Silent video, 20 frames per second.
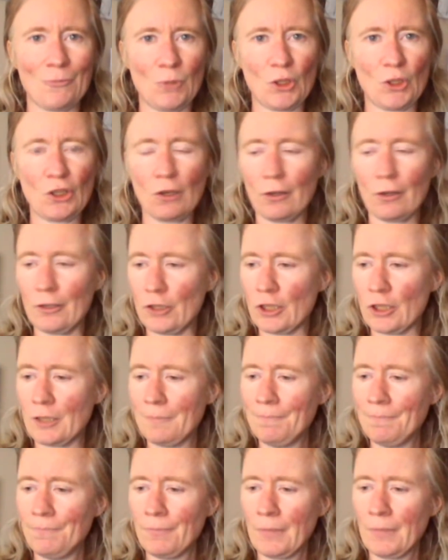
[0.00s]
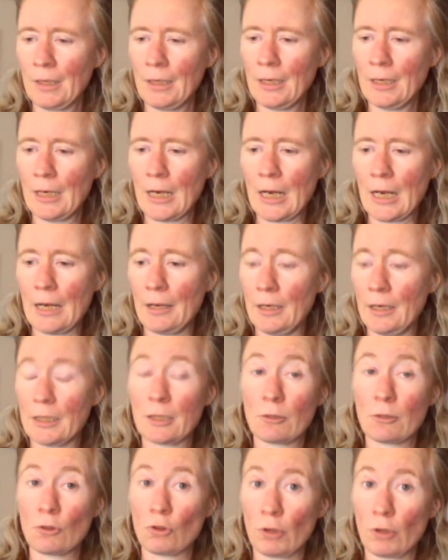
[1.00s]
because
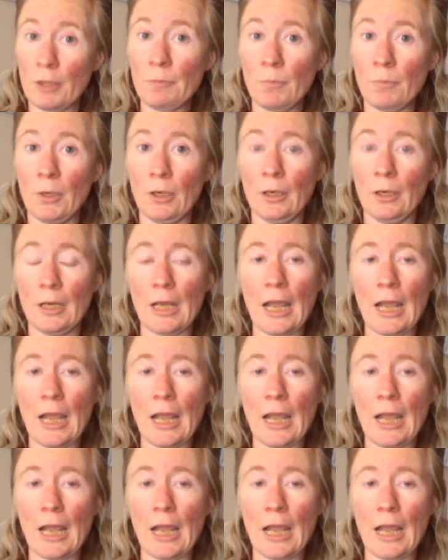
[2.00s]
it's treatment.